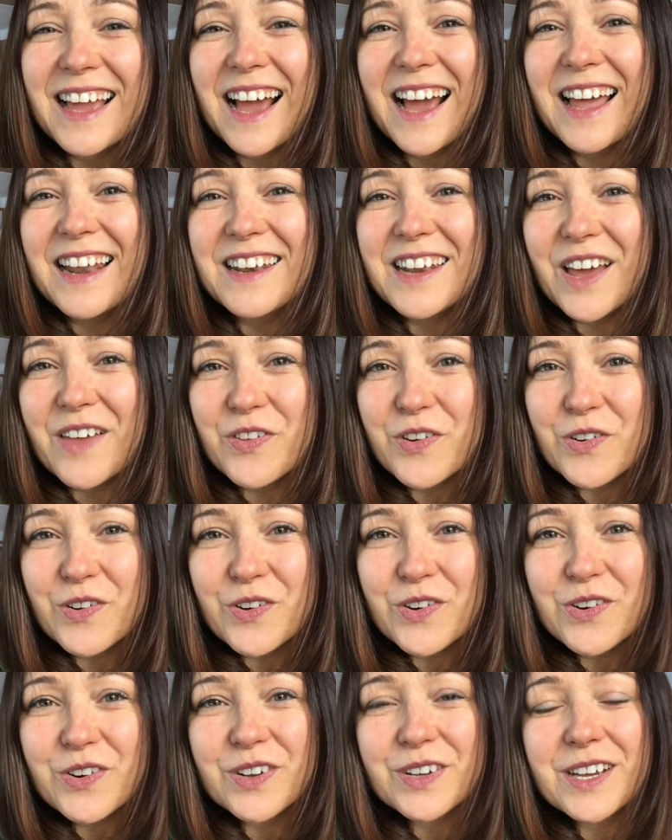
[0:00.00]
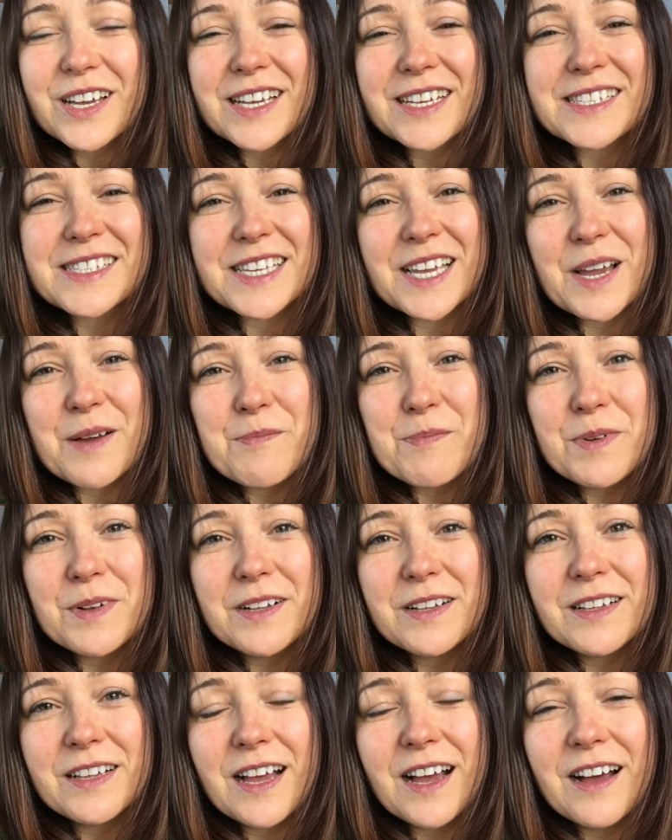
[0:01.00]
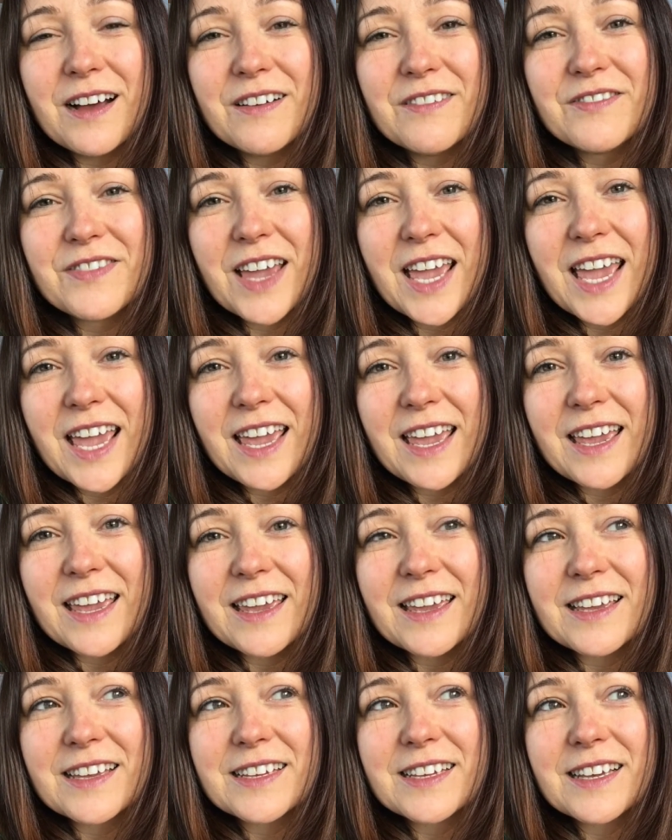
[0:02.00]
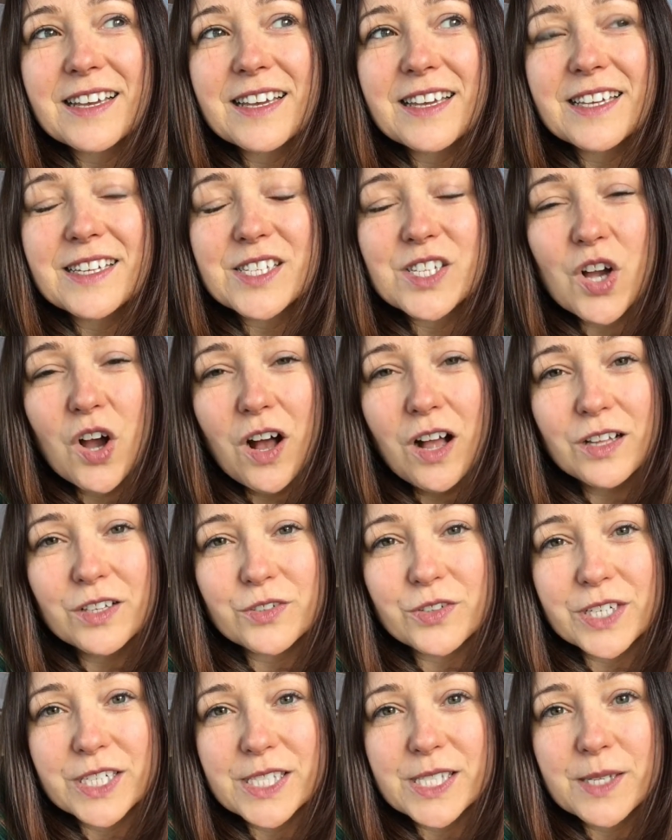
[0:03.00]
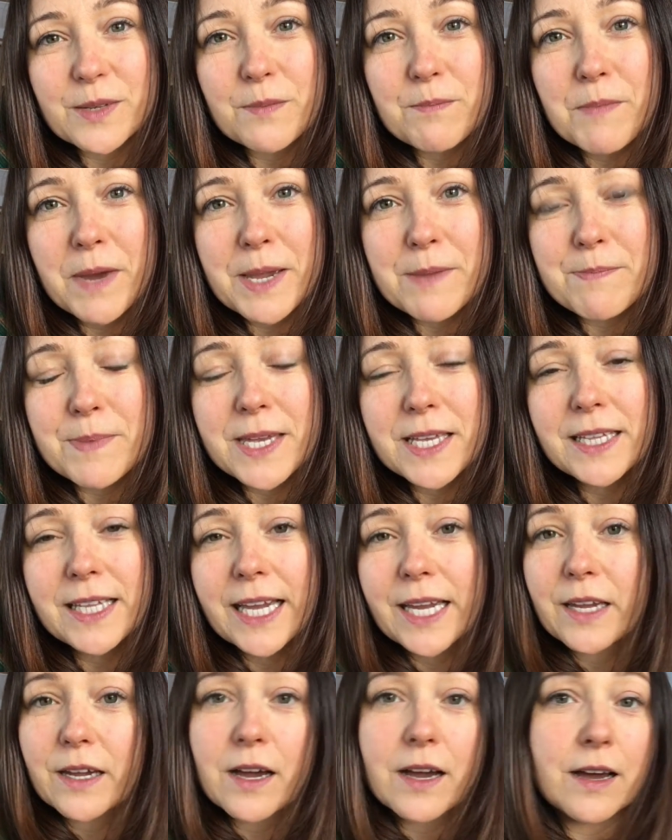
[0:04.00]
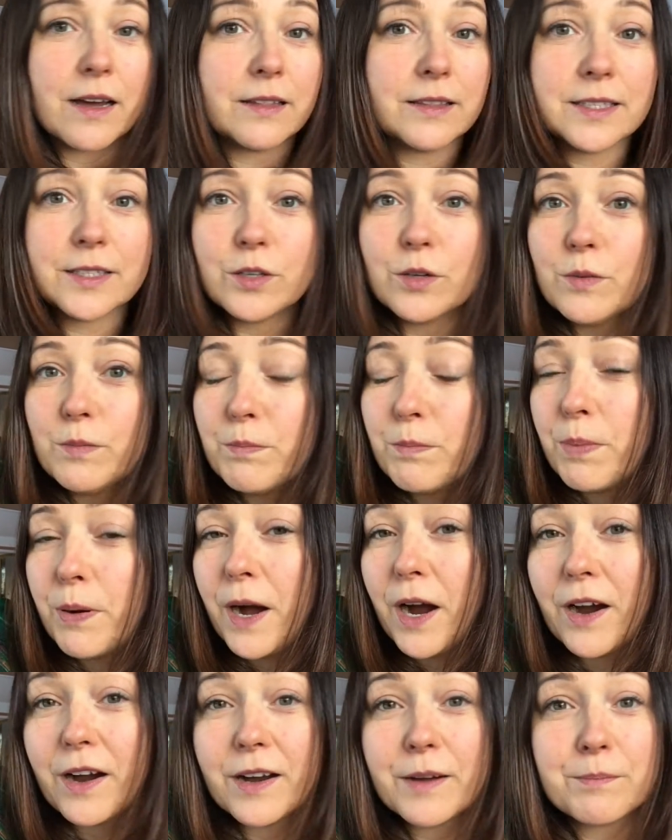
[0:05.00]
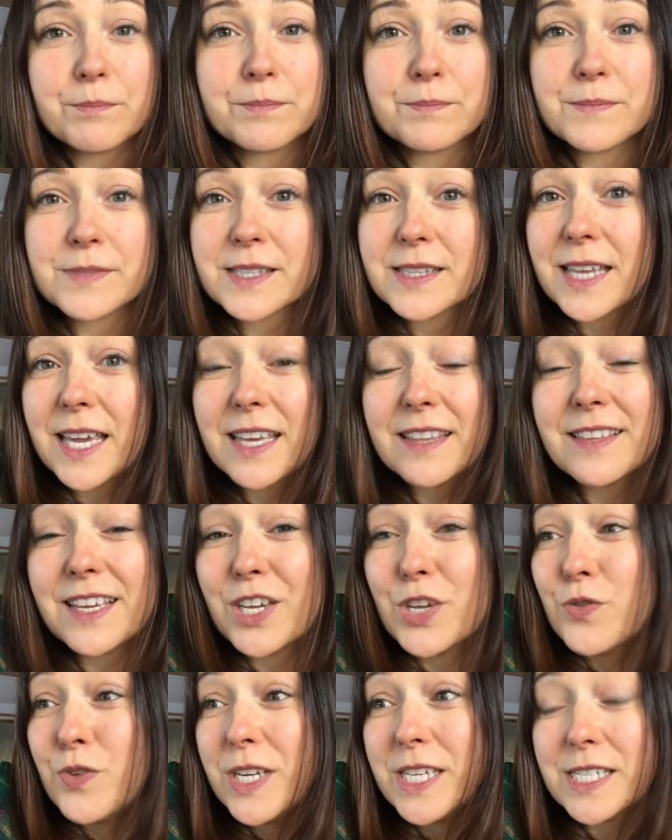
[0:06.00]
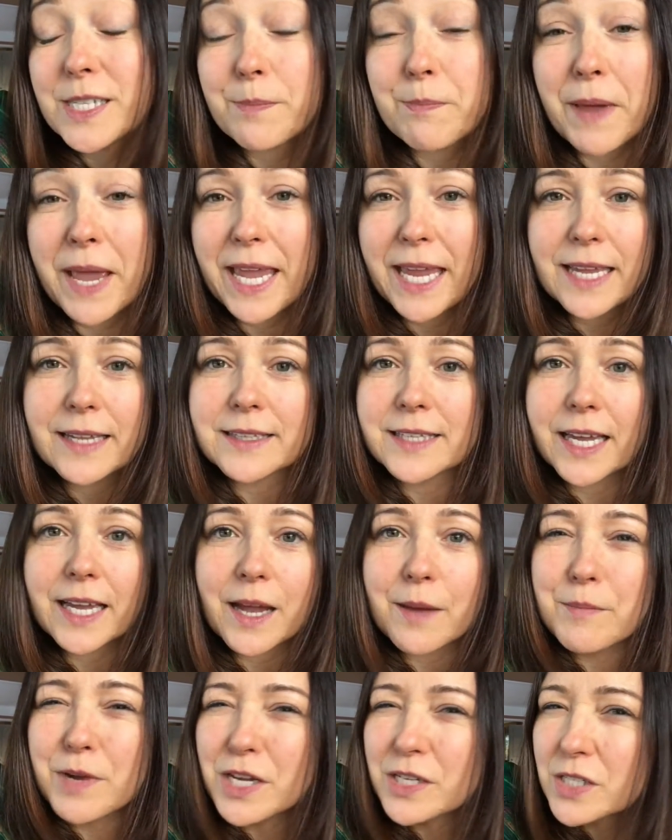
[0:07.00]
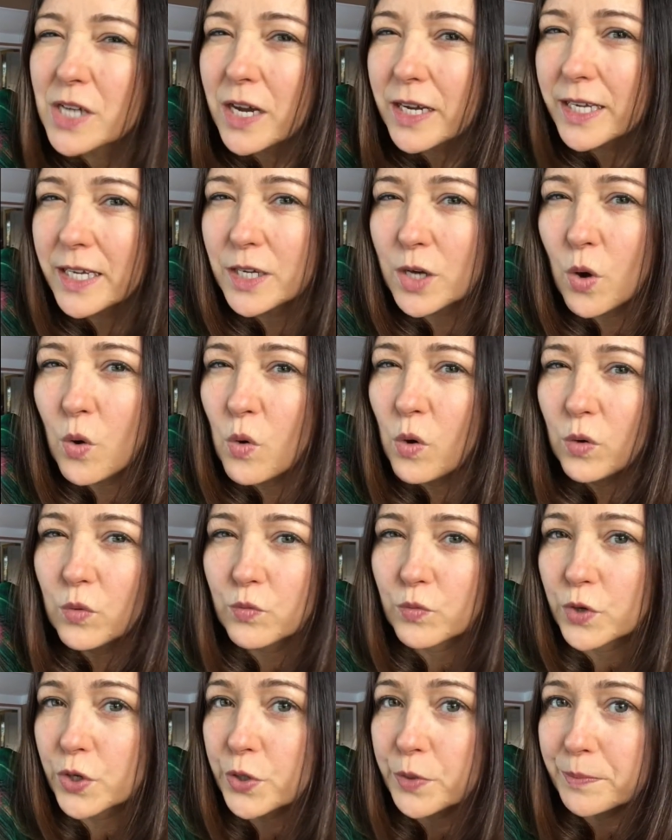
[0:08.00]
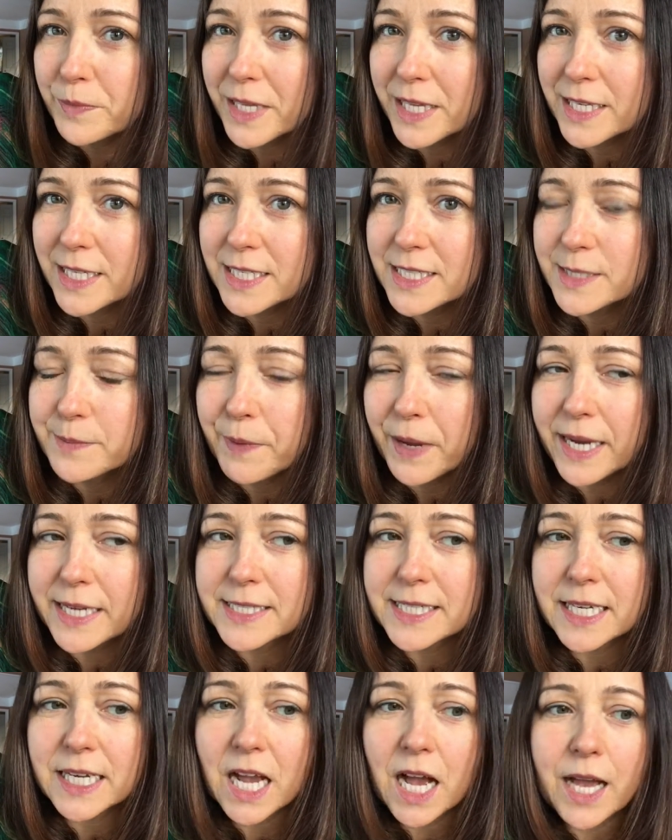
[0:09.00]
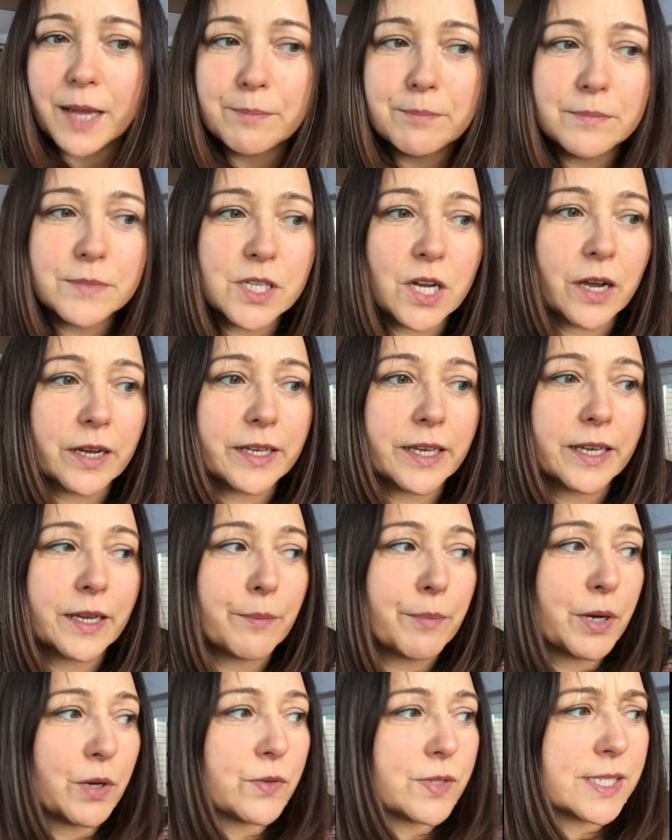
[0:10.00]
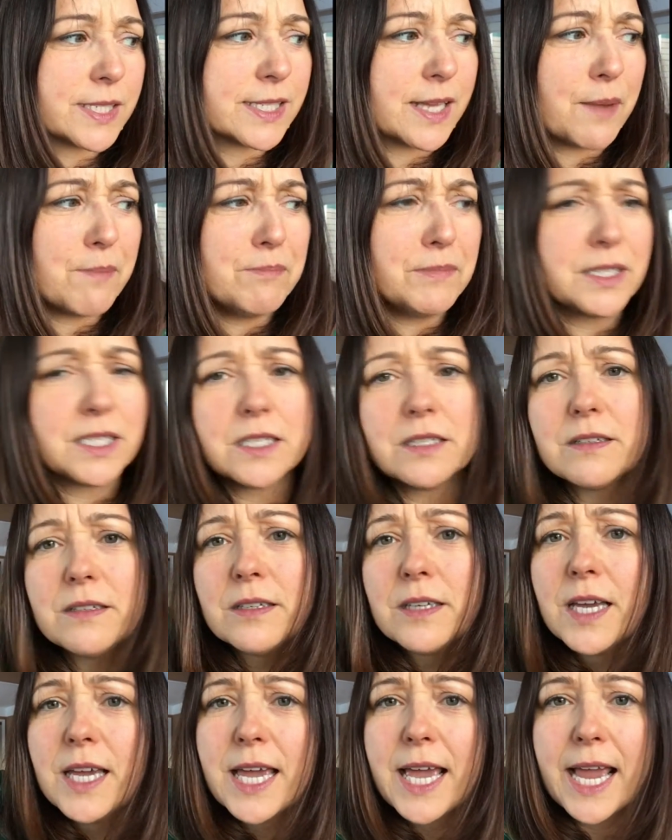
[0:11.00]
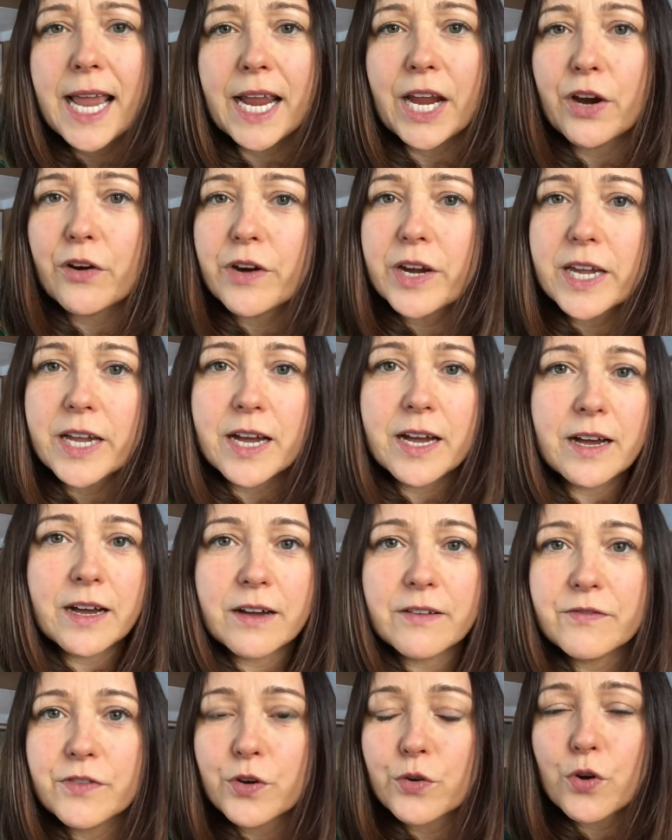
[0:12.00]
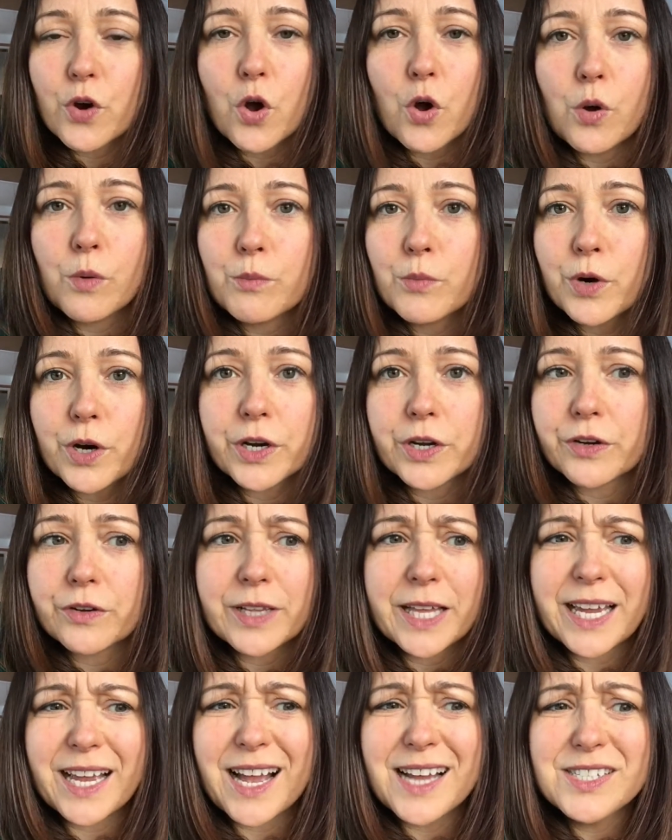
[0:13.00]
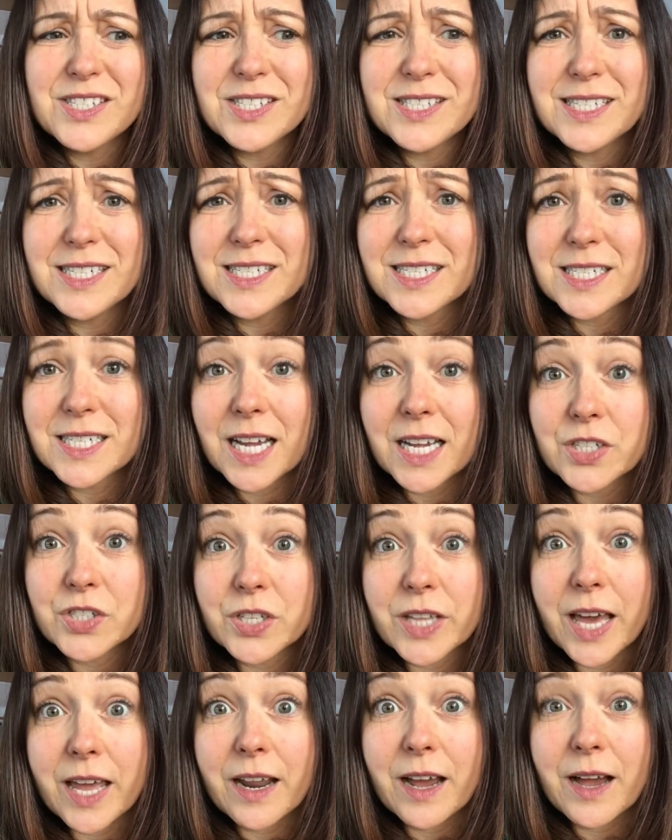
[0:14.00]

Another example of a intolerance might be like a little thing that you need to paint. Like, I'm not talking a whole room that needs painting. I'm talking about some little area of your home where you're like, I just need to touch that